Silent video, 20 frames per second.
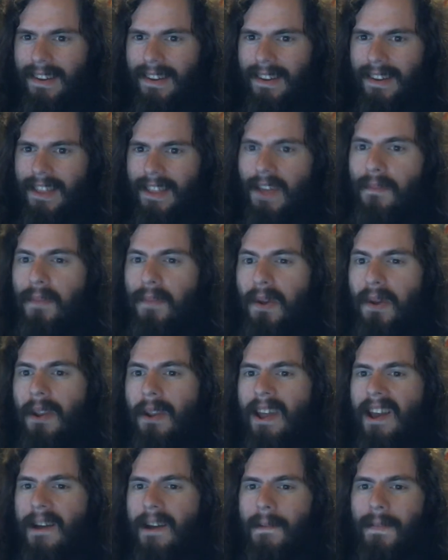They've
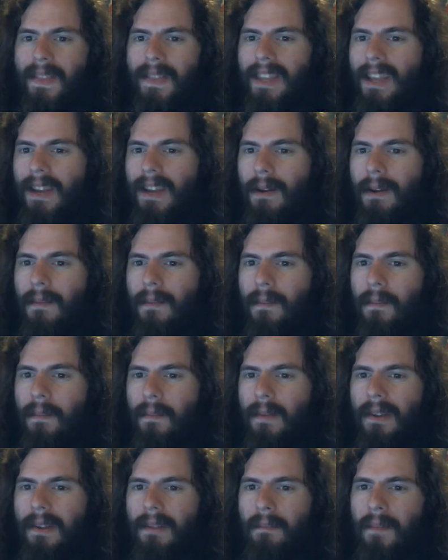been
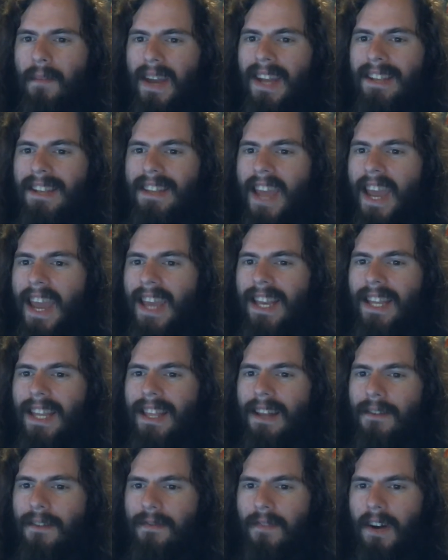maintaining
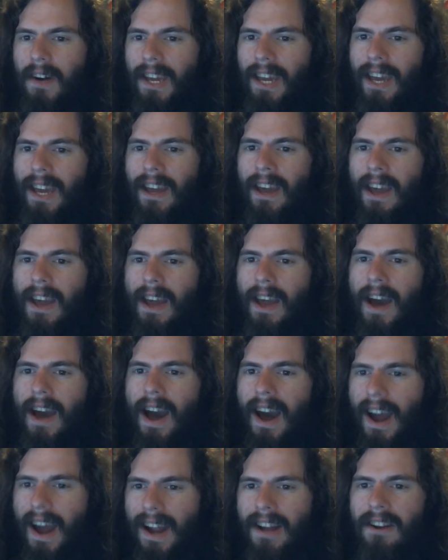their fucking
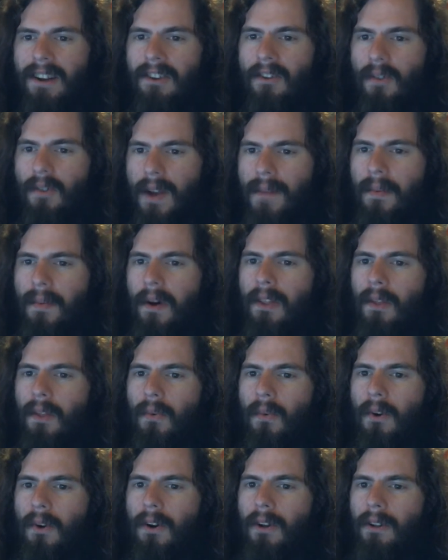iron grip on the
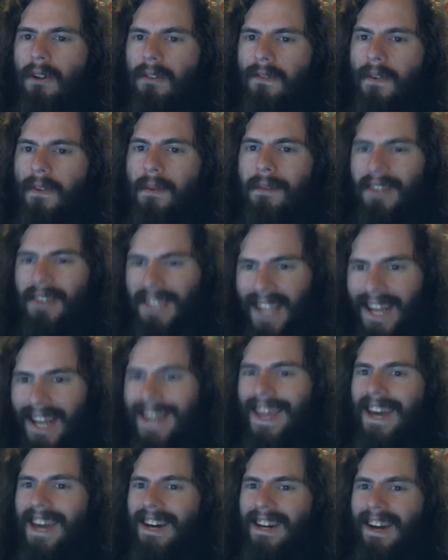world for
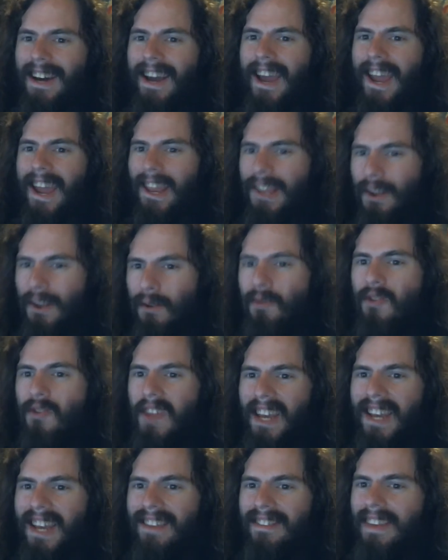millennia, and you
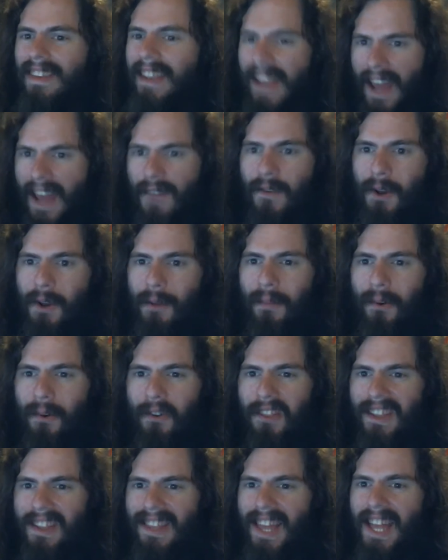think it's inevitable
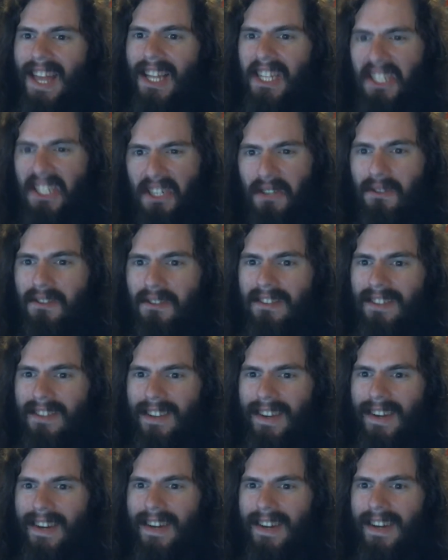that they lose?
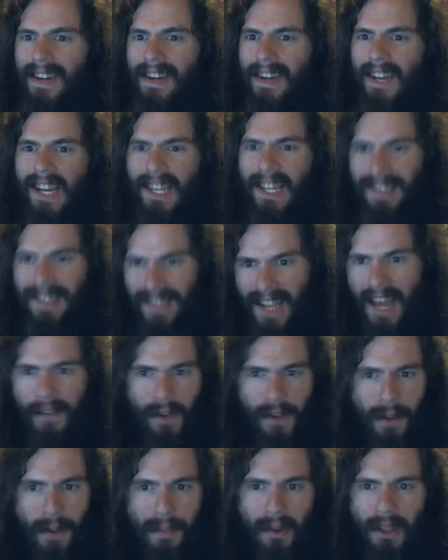It's
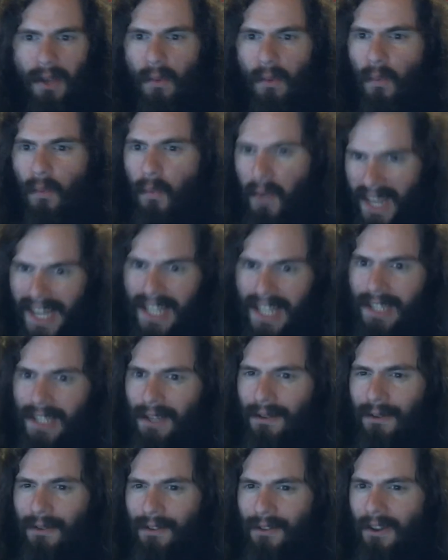inevitable that we
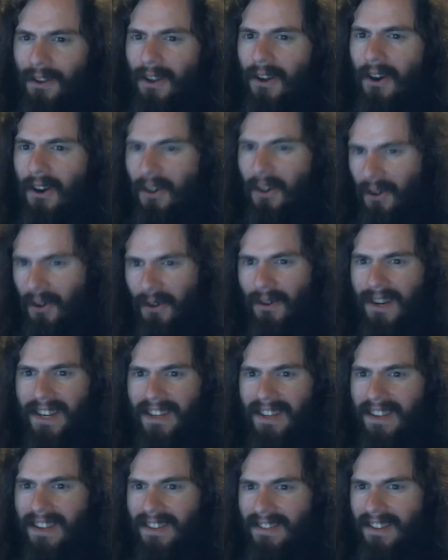lose,
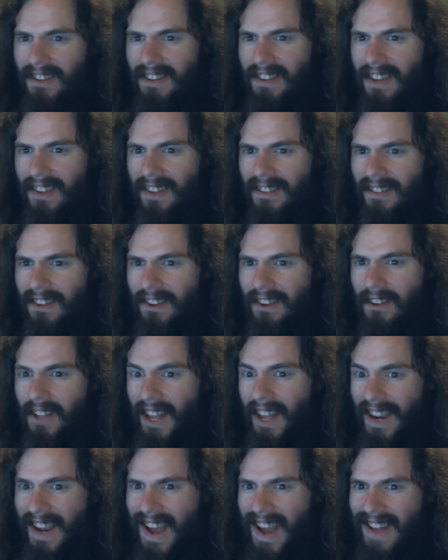according to
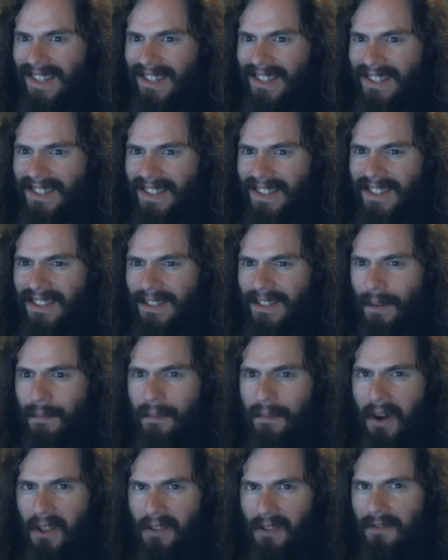statistical analysis,
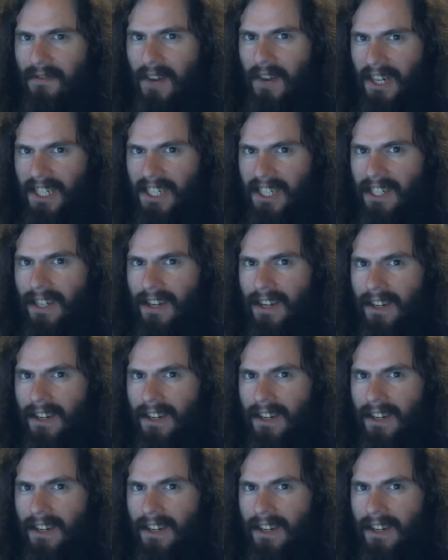motherfucker.